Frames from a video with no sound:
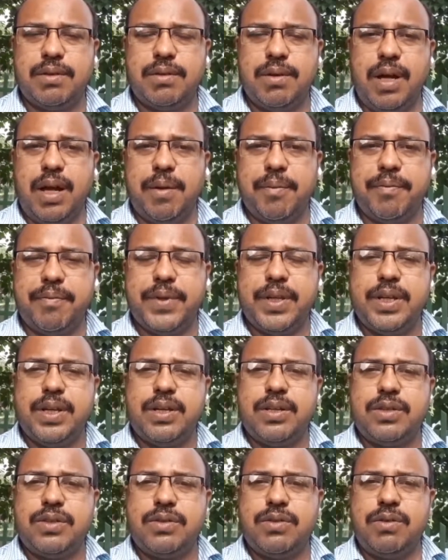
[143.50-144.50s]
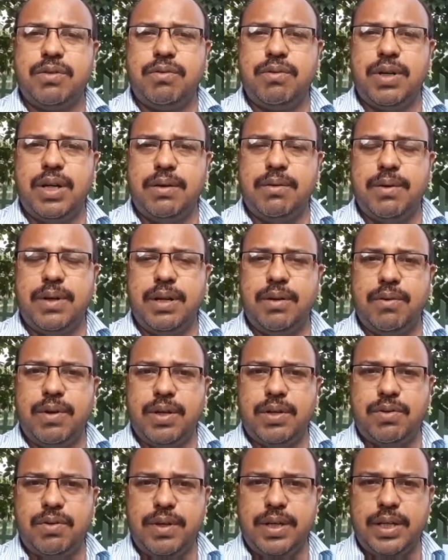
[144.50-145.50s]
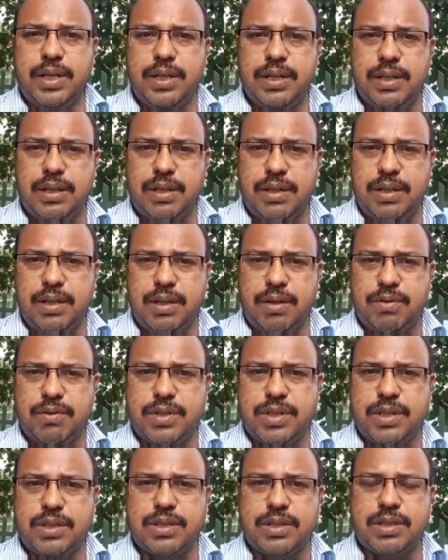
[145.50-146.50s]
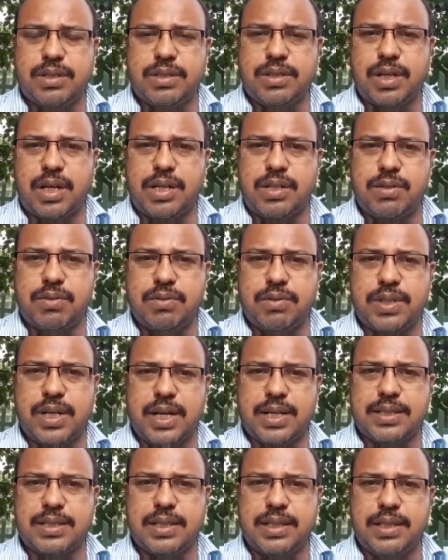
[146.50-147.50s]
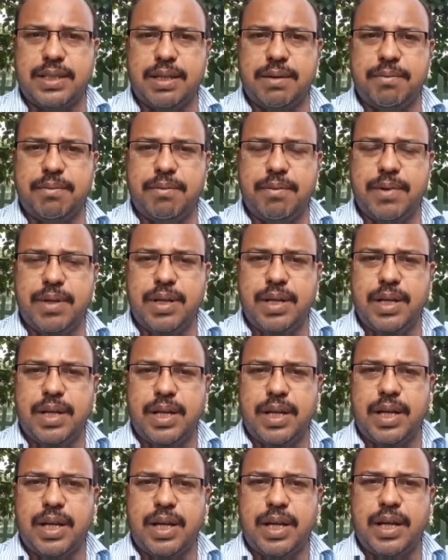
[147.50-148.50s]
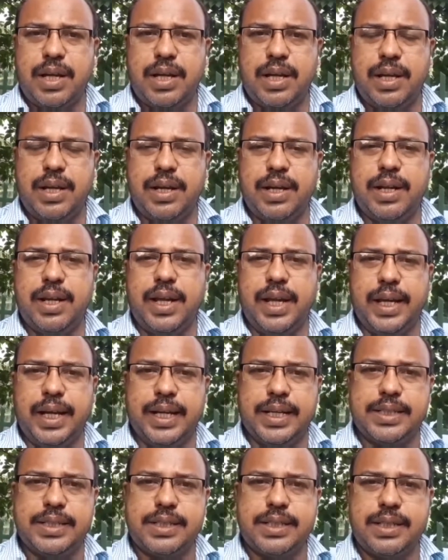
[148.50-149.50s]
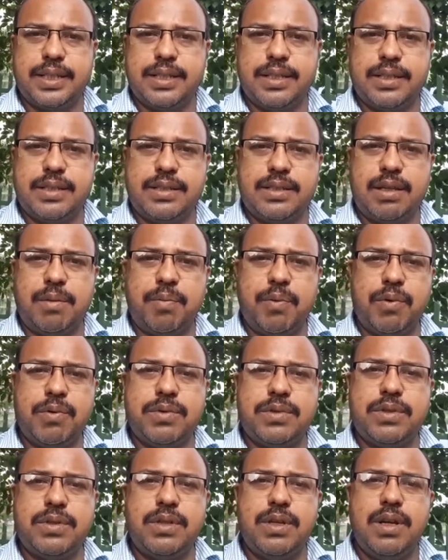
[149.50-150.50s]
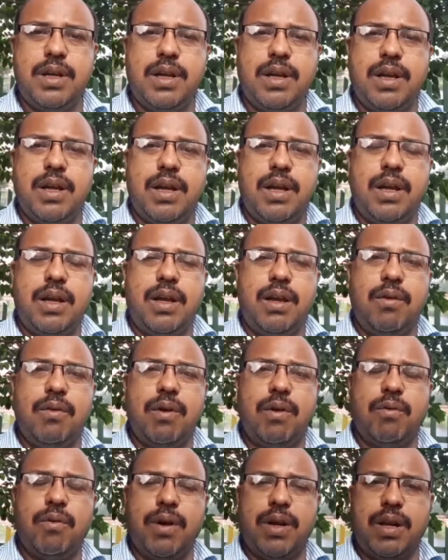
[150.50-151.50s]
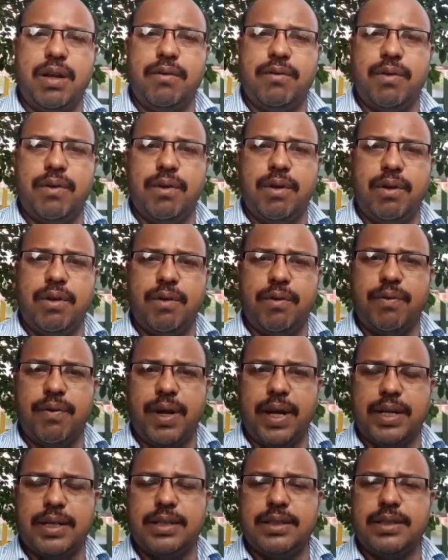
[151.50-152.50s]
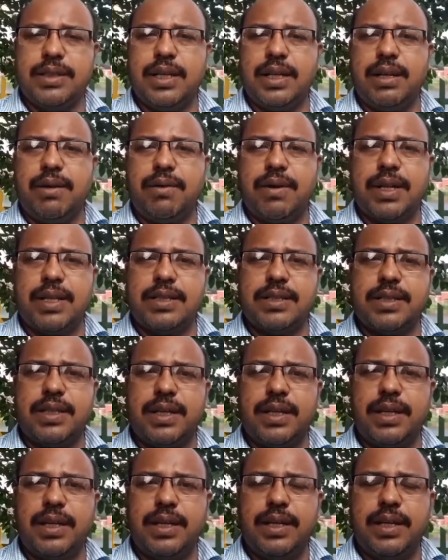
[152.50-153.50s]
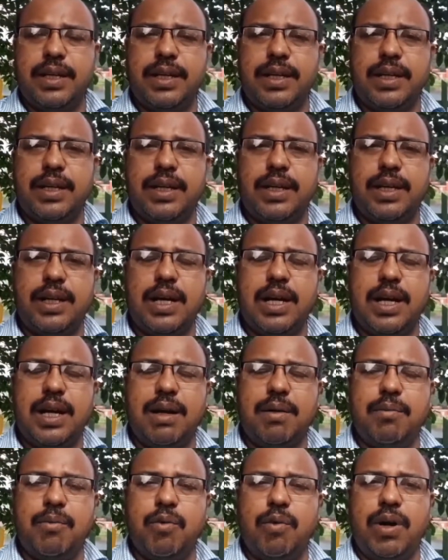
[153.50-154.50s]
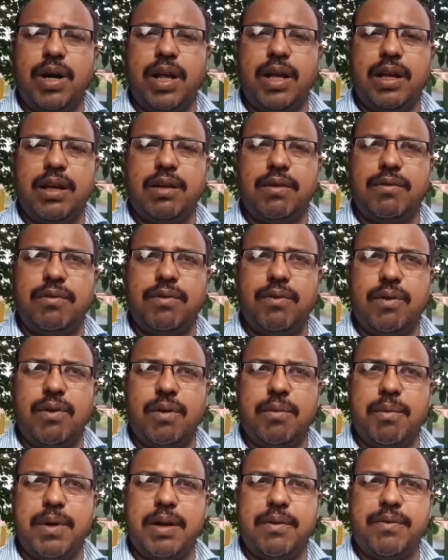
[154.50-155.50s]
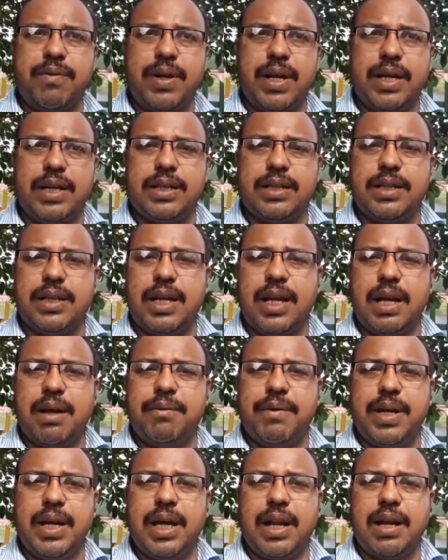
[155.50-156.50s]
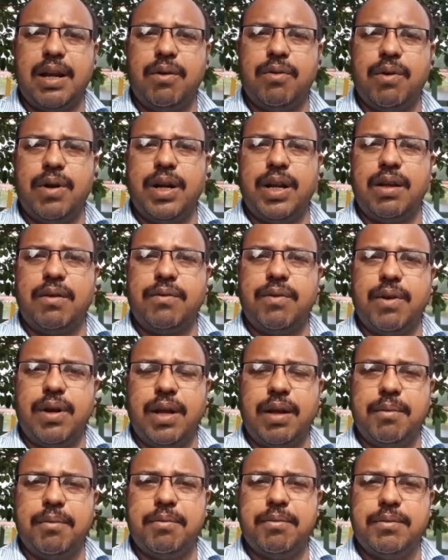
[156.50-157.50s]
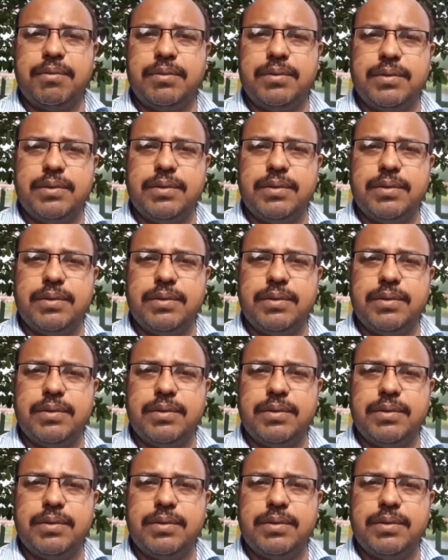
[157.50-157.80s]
Okay, so whatever you are doing, you just try to translate them in English. Suppose you are waiting for your friend, then you can say, I am waiting for my friend, I am eagerly waiting for him.